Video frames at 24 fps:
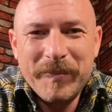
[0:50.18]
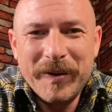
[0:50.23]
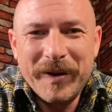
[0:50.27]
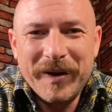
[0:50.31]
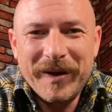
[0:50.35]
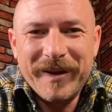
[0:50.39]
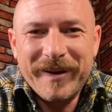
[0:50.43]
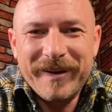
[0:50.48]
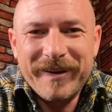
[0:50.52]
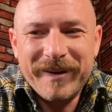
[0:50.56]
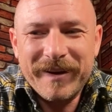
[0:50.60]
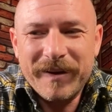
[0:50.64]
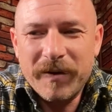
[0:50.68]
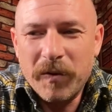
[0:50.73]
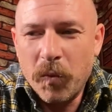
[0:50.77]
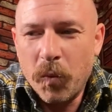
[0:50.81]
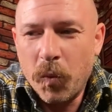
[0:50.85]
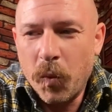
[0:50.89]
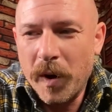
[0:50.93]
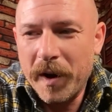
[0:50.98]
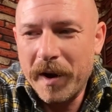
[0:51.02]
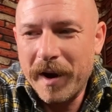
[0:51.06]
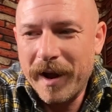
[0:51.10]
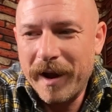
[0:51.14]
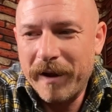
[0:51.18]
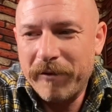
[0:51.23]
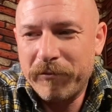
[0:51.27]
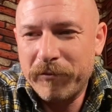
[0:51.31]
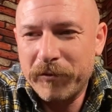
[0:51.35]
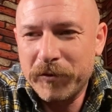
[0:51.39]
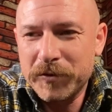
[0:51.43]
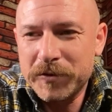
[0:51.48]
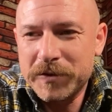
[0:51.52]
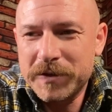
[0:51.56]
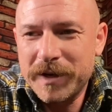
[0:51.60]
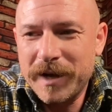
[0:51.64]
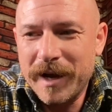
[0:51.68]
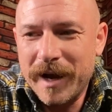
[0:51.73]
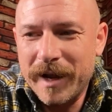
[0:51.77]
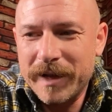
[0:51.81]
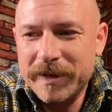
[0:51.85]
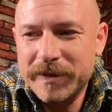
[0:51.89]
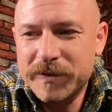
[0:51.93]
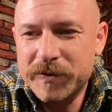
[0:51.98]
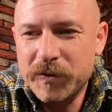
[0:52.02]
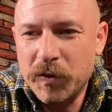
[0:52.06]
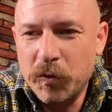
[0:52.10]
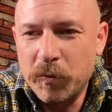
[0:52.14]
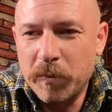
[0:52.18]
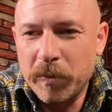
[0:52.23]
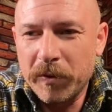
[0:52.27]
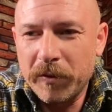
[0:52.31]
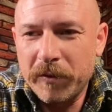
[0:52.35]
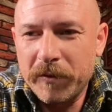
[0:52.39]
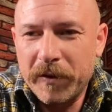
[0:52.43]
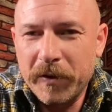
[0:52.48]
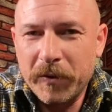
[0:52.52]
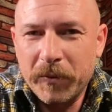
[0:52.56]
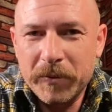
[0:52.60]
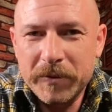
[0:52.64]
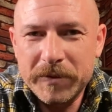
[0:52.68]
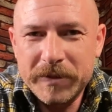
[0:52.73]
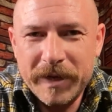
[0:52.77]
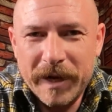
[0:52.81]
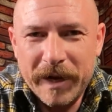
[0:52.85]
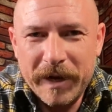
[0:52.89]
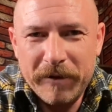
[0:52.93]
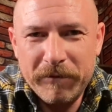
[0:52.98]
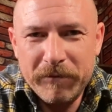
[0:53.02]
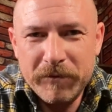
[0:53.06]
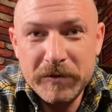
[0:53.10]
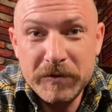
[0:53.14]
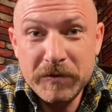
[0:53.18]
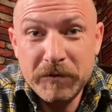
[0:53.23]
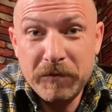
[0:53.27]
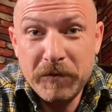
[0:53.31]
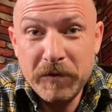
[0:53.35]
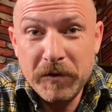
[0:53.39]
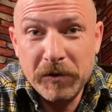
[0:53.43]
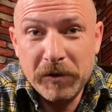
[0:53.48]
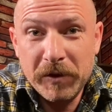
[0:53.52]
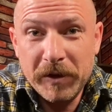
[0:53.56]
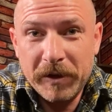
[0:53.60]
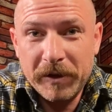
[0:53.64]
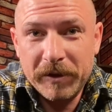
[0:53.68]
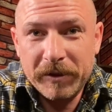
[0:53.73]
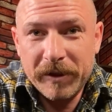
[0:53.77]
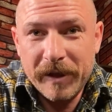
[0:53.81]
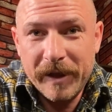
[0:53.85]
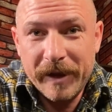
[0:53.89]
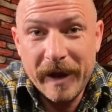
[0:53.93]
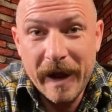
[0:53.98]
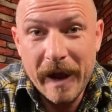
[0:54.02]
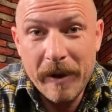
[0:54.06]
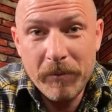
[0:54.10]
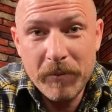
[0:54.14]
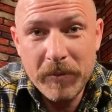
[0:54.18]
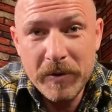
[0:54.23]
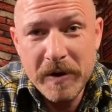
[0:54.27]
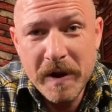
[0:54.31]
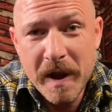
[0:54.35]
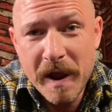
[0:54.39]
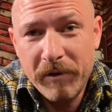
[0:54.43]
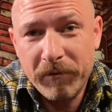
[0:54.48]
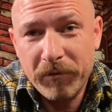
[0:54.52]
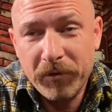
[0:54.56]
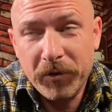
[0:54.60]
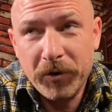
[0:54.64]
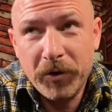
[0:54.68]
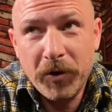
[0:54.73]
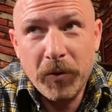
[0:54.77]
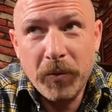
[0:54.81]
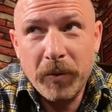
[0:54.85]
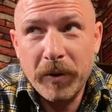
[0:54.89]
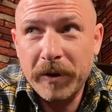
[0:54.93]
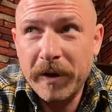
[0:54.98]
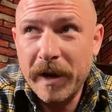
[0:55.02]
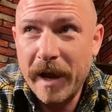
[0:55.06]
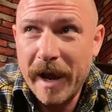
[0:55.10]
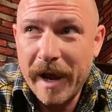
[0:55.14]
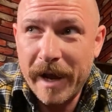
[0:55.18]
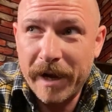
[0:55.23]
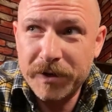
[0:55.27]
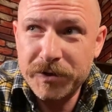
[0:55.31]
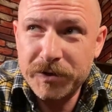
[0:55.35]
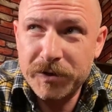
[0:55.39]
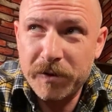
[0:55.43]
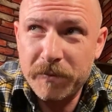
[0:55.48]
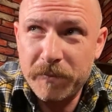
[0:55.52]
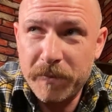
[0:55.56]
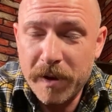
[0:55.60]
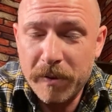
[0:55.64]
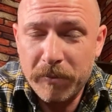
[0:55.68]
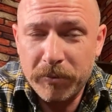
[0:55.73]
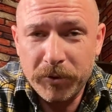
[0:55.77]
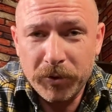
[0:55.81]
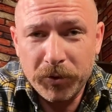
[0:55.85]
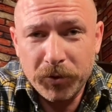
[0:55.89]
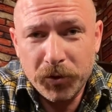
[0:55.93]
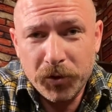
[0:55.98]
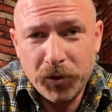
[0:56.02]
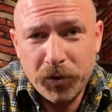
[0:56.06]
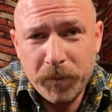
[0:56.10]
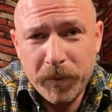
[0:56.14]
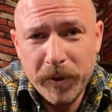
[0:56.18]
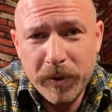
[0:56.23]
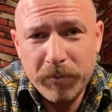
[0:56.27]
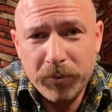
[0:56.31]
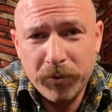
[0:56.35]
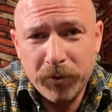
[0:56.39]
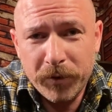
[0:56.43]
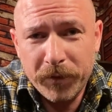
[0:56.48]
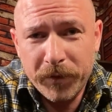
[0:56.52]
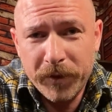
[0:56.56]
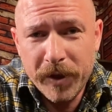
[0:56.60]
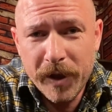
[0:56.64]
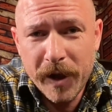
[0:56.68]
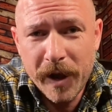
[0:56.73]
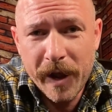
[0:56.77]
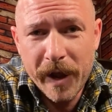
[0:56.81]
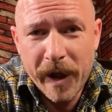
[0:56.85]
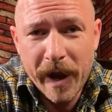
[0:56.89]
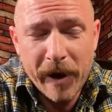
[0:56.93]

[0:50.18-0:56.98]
but when I first got sober, there was kind of this feeling like I'm never going to actually be able to look people in the eye.